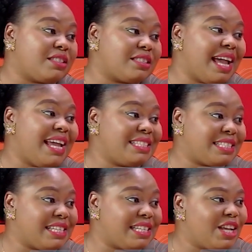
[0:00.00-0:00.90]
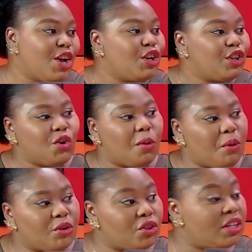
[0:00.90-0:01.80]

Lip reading: sizing your portion.